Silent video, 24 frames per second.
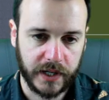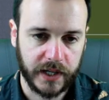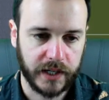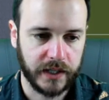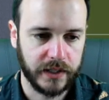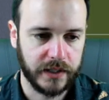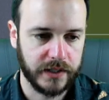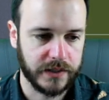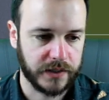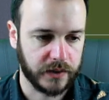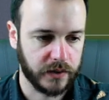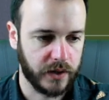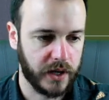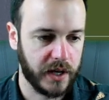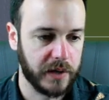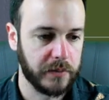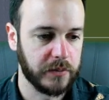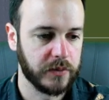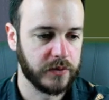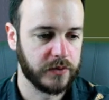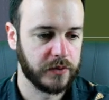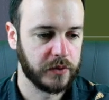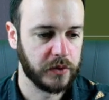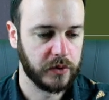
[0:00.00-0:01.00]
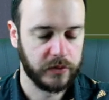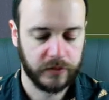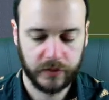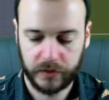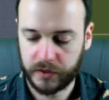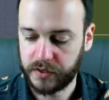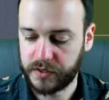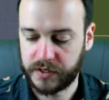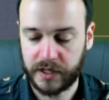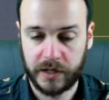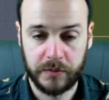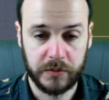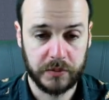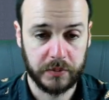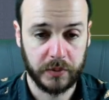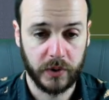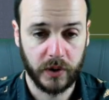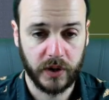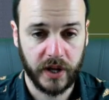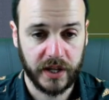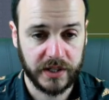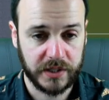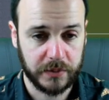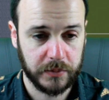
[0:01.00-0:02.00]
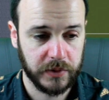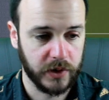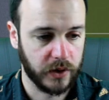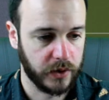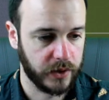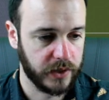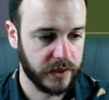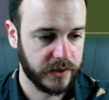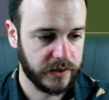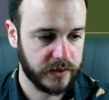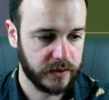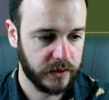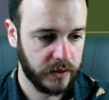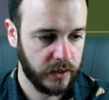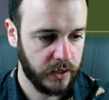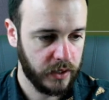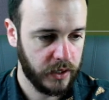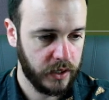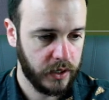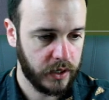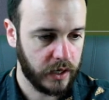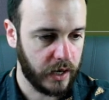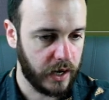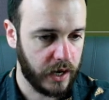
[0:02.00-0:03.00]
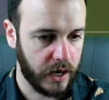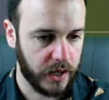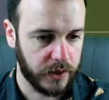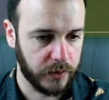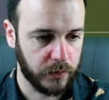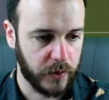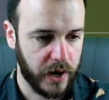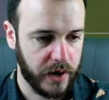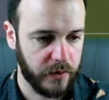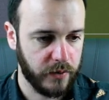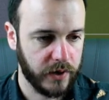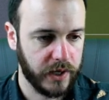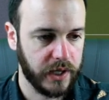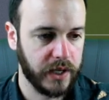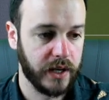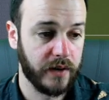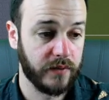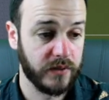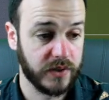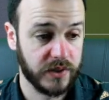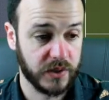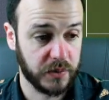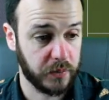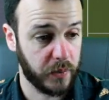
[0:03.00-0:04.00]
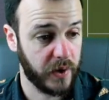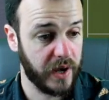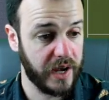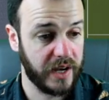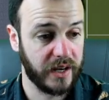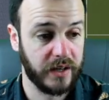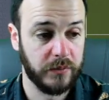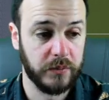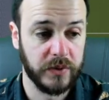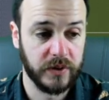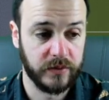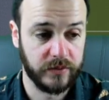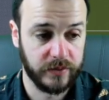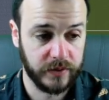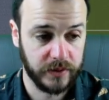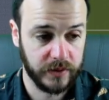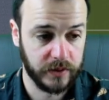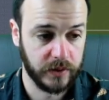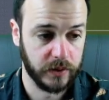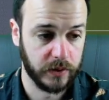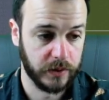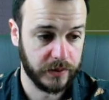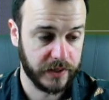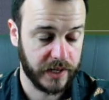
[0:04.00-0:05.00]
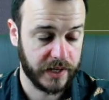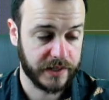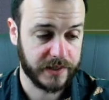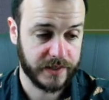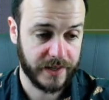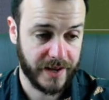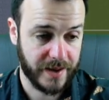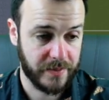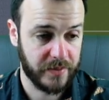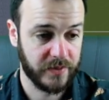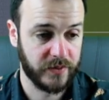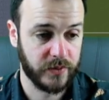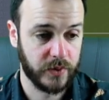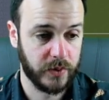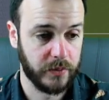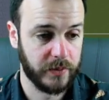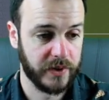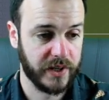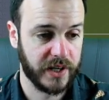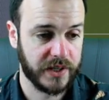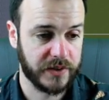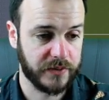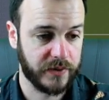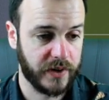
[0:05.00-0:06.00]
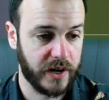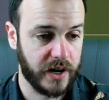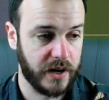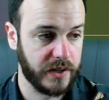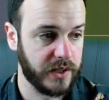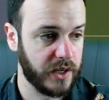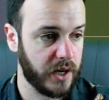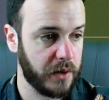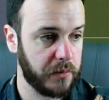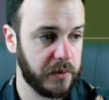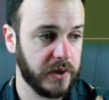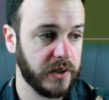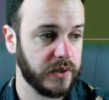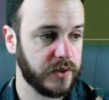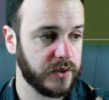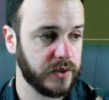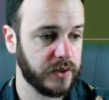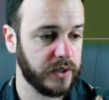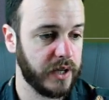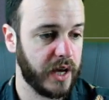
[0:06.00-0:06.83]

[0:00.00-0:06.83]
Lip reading: staking his claim for a first-team spot. And to be honest, the way Ricky Evans is playing in midfield, our star performer thus far in the opening